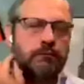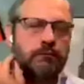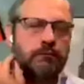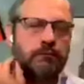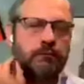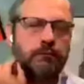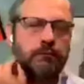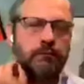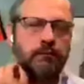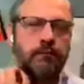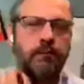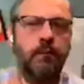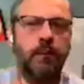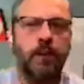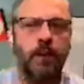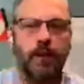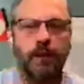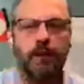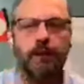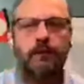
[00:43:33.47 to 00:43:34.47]

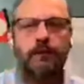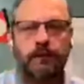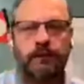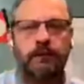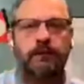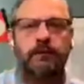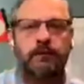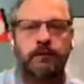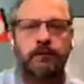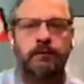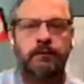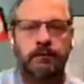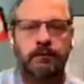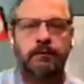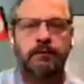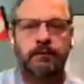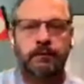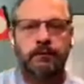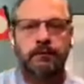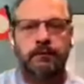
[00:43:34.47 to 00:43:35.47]

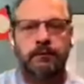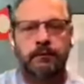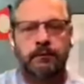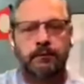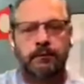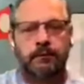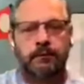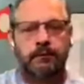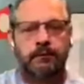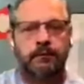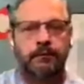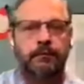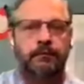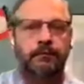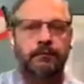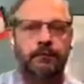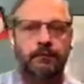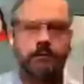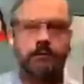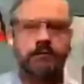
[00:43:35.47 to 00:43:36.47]

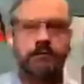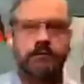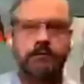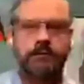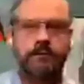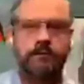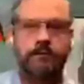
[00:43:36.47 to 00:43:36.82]
The person shown says nothing.